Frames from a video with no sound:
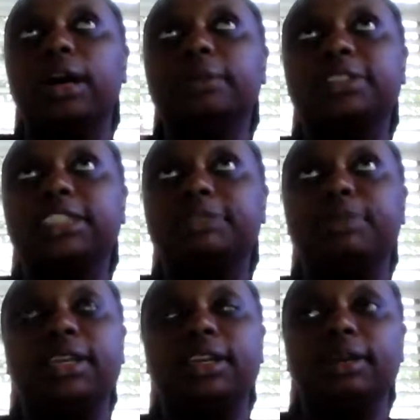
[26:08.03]
to
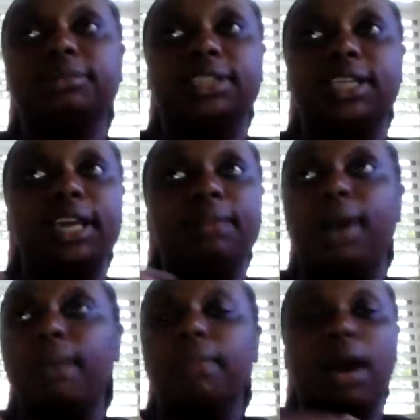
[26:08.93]
speed and up to date.
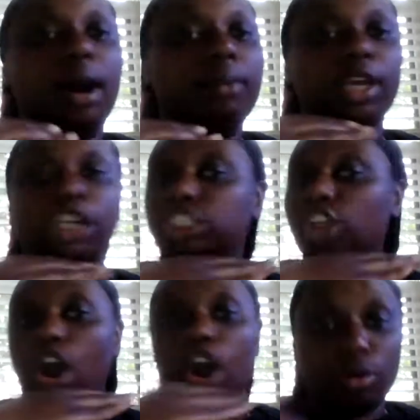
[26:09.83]
My mom has
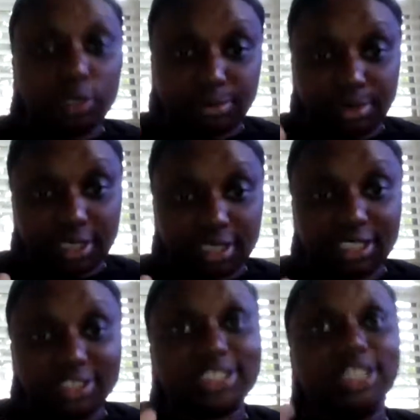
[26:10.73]
always been
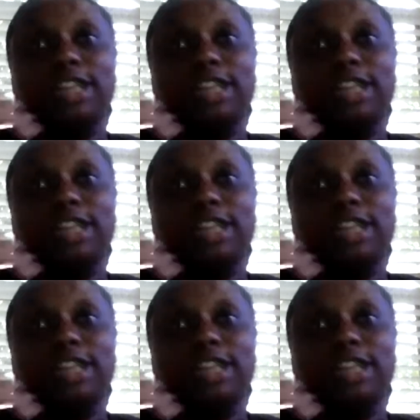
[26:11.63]
against